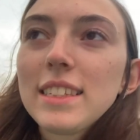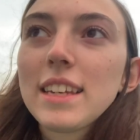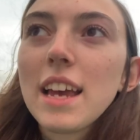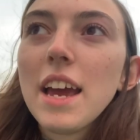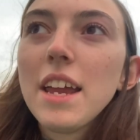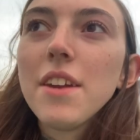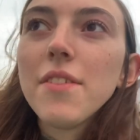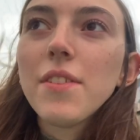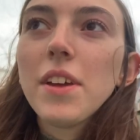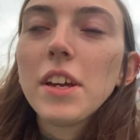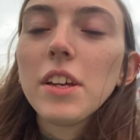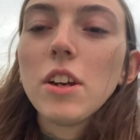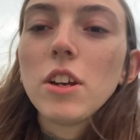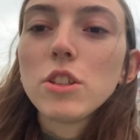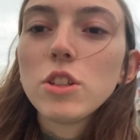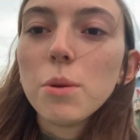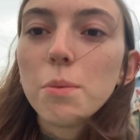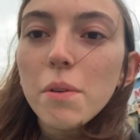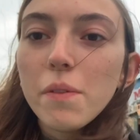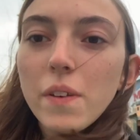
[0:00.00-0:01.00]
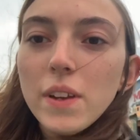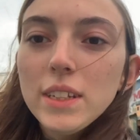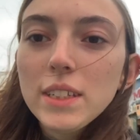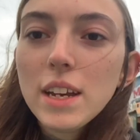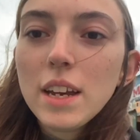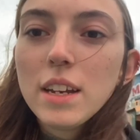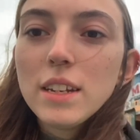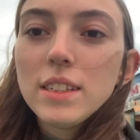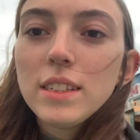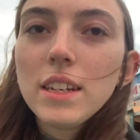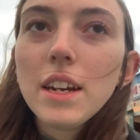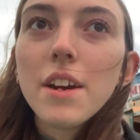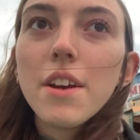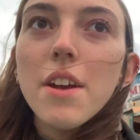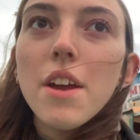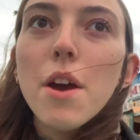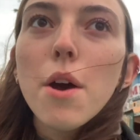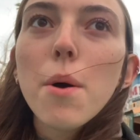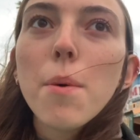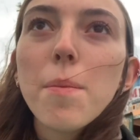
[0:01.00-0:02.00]
kind of like an Oktoberfest kind of
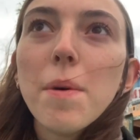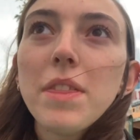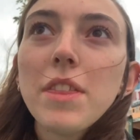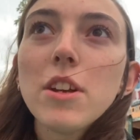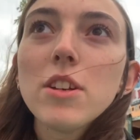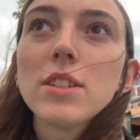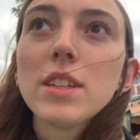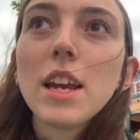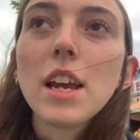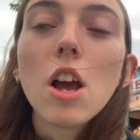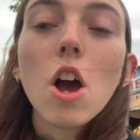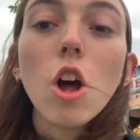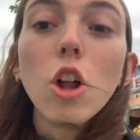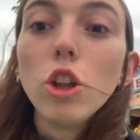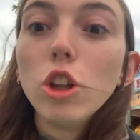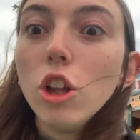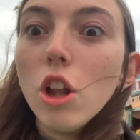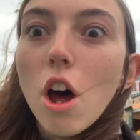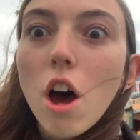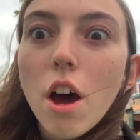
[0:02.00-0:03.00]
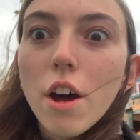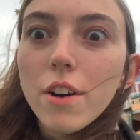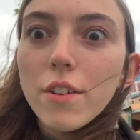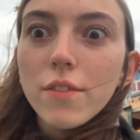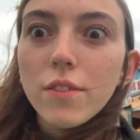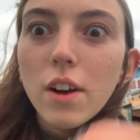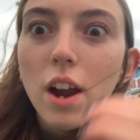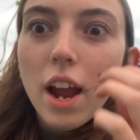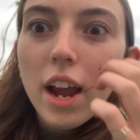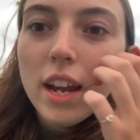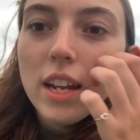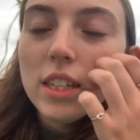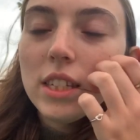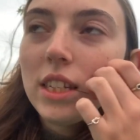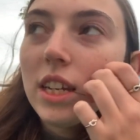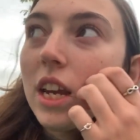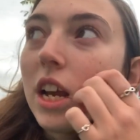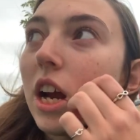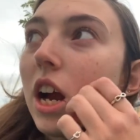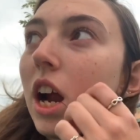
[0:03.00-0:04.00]
scenario, but there's like a lot of rides
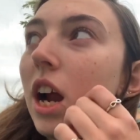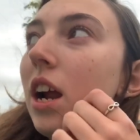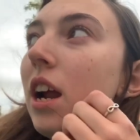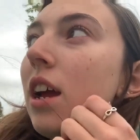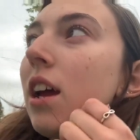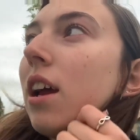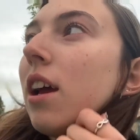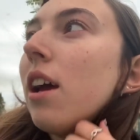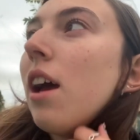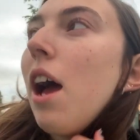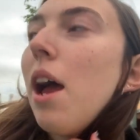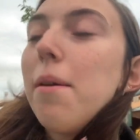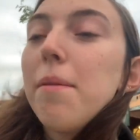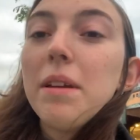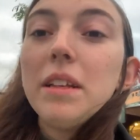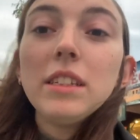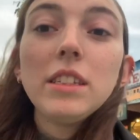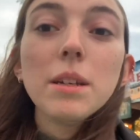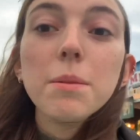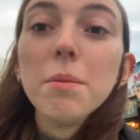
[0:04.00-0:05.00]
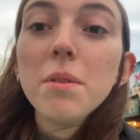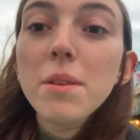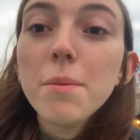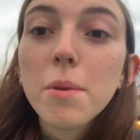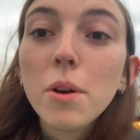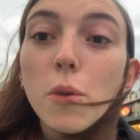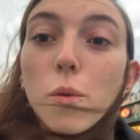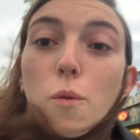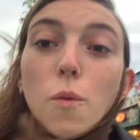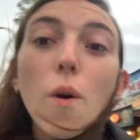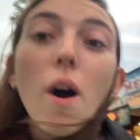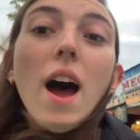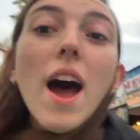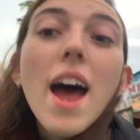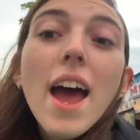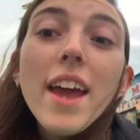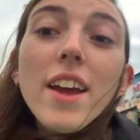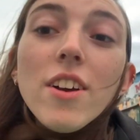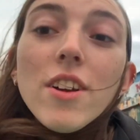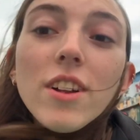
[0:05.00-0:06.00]
here. I mean, some of them are
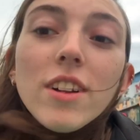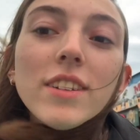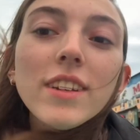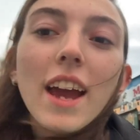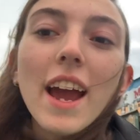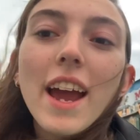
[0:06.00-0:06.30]
wild